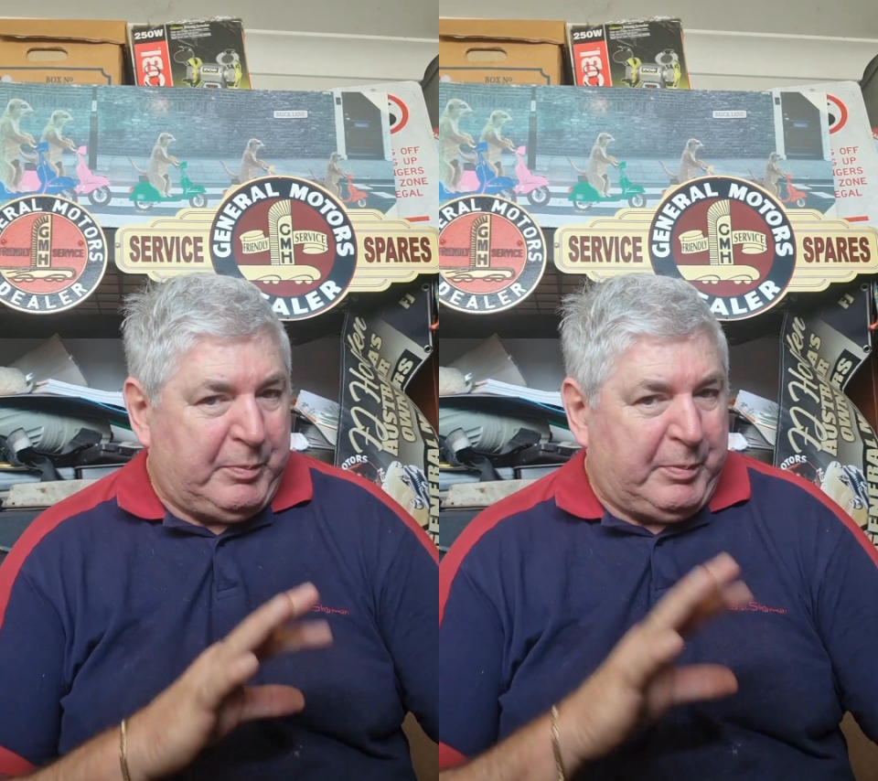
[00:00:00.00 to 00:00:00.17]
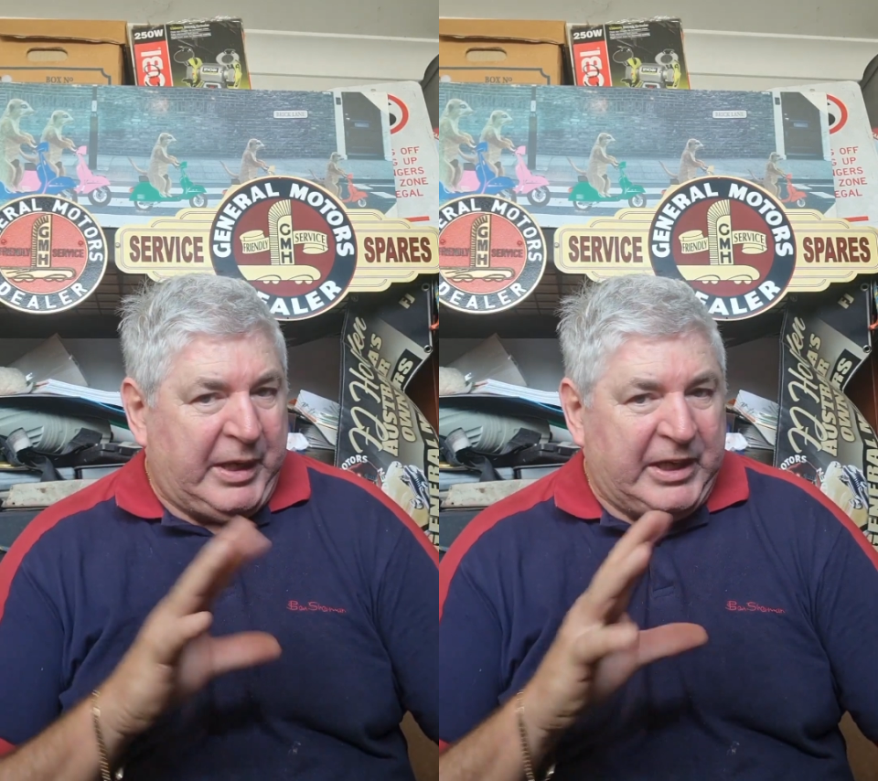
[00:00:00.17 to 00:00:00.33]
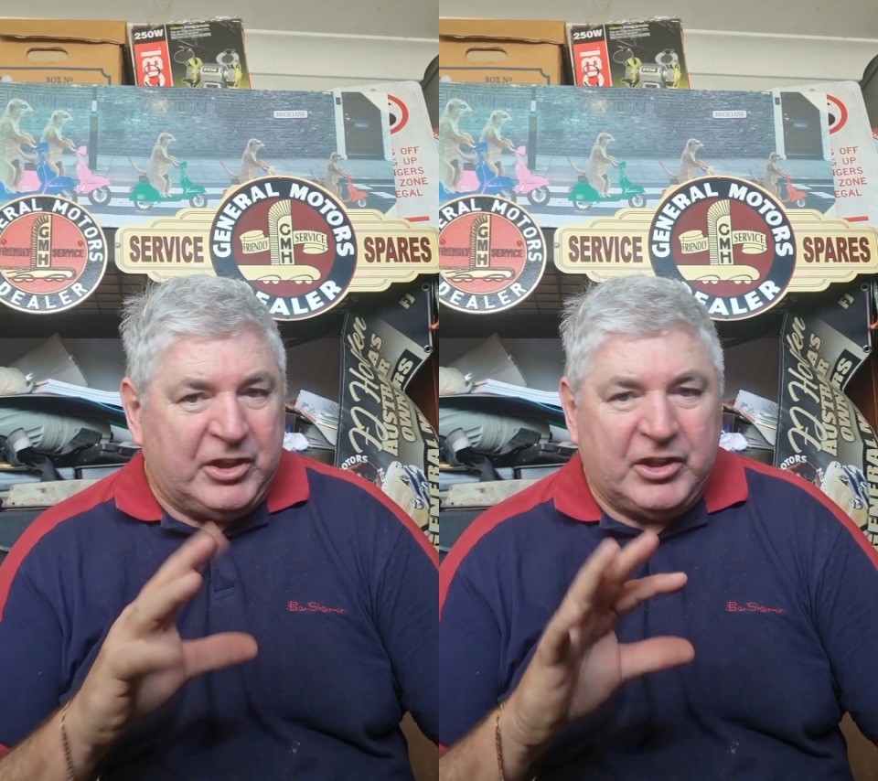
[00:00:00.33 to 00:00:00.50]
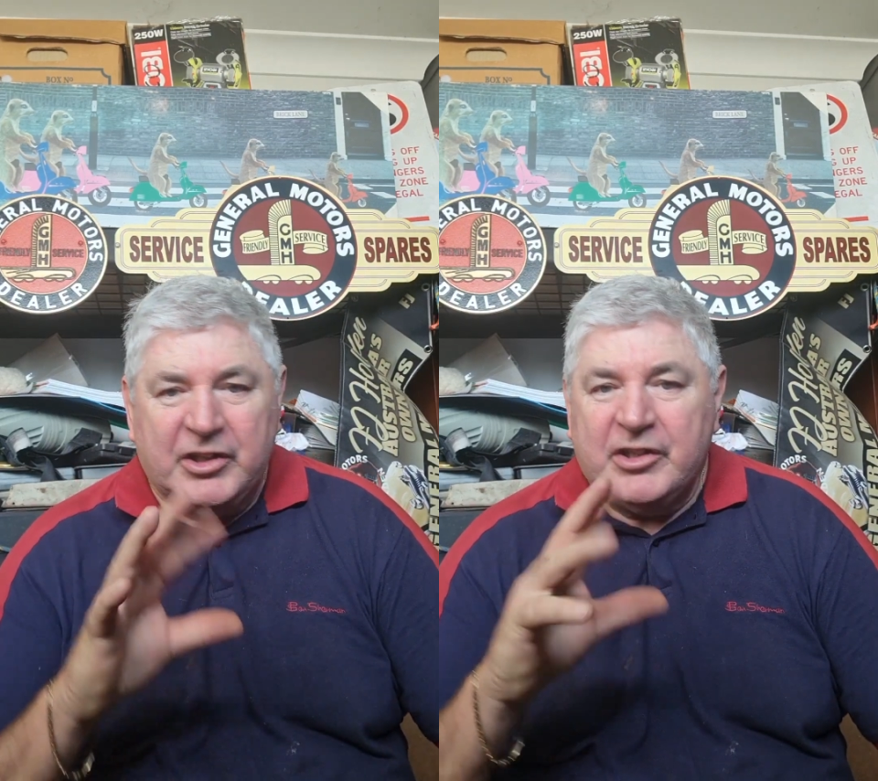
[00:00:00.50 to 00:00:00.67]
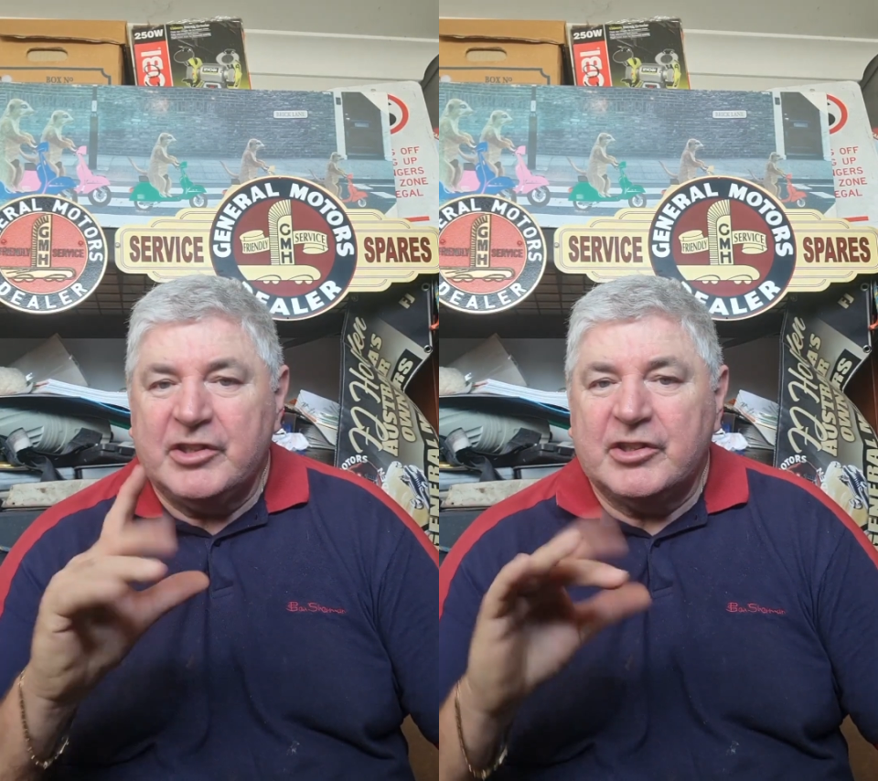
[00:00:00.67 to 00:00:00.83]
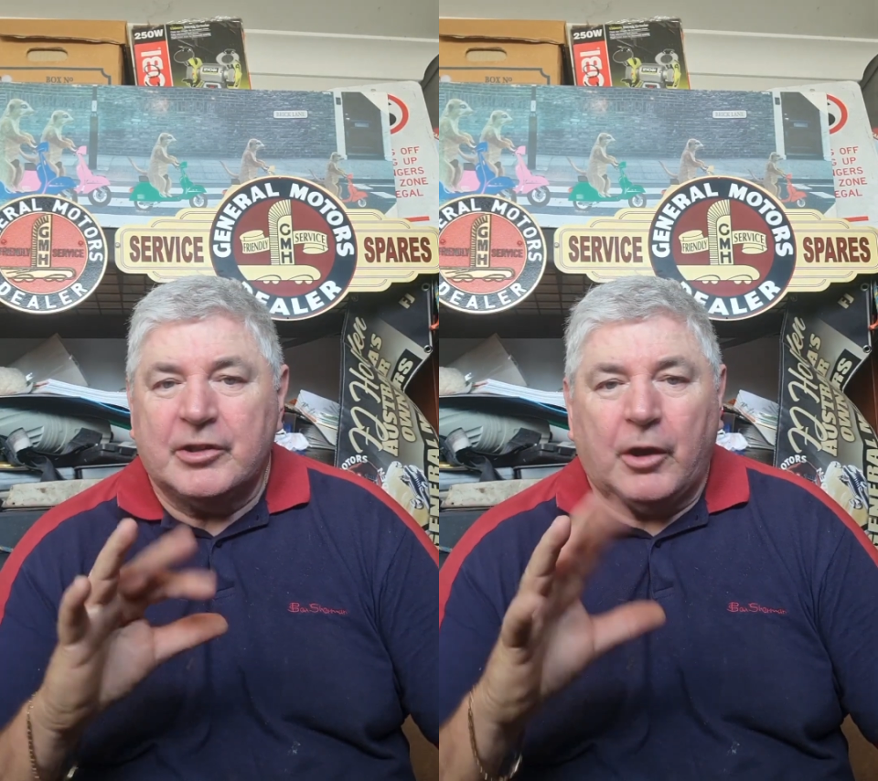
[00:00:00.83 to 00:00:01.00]

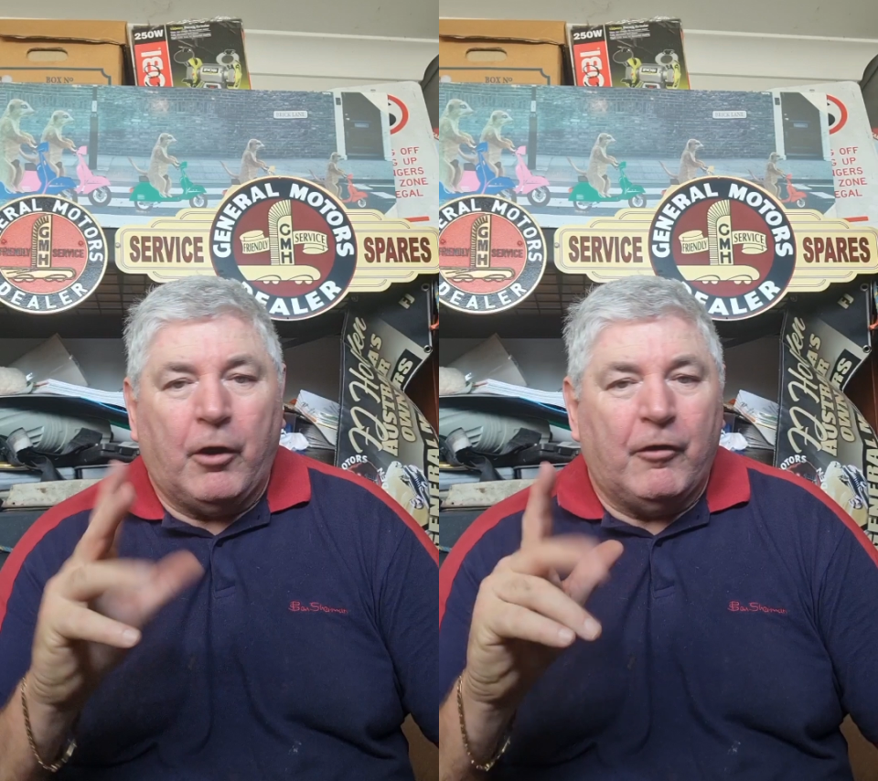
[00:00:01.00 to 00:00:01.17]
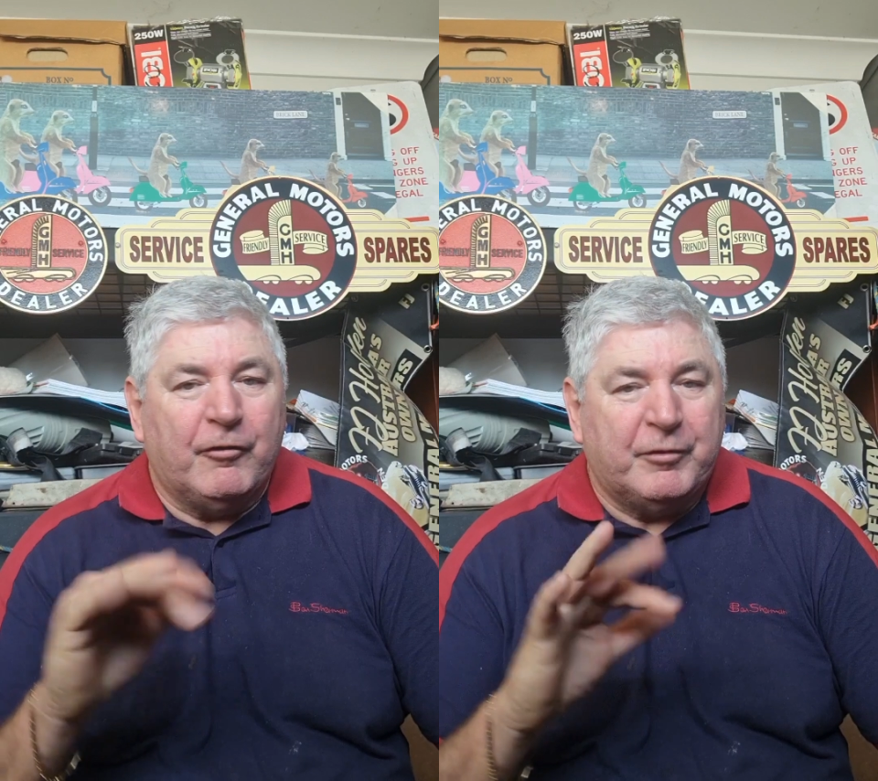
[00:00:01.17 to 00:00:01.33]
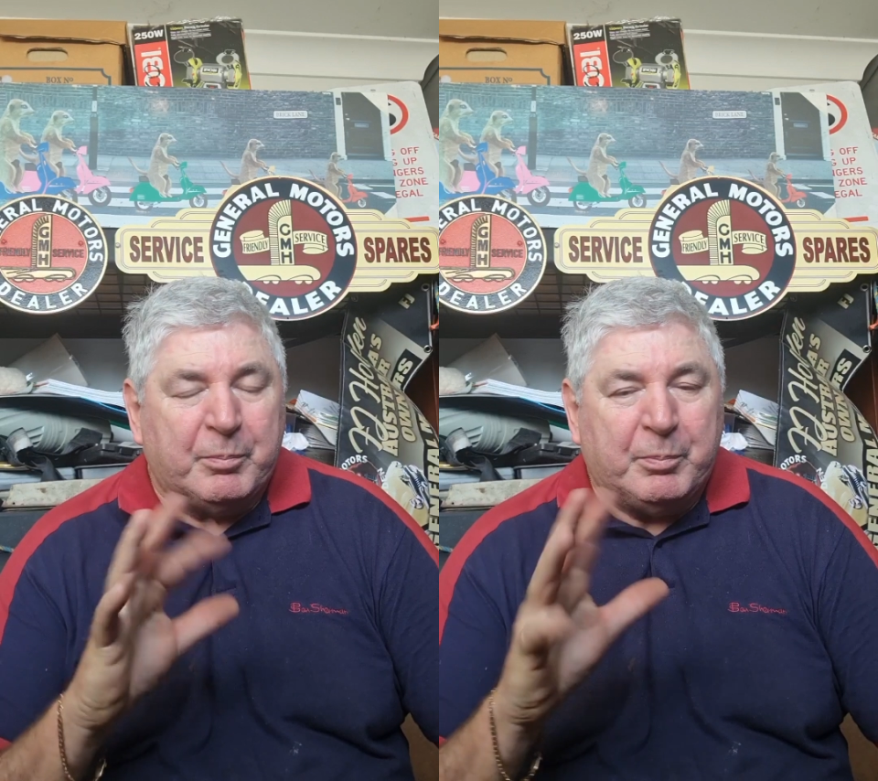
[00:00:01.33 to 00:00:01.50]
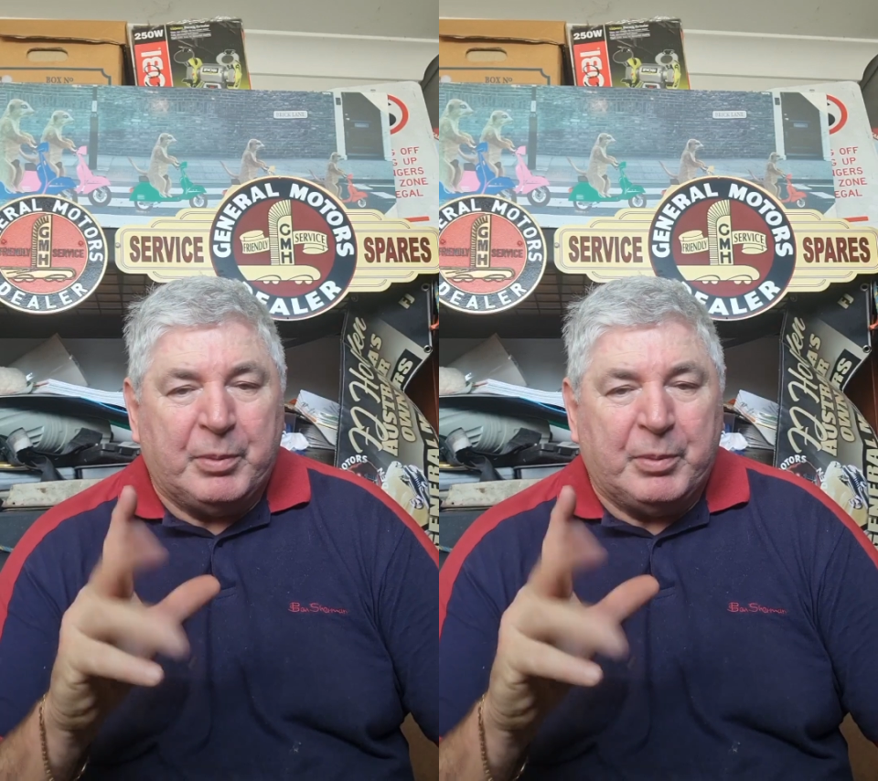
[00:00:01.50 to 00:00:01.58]
pictures of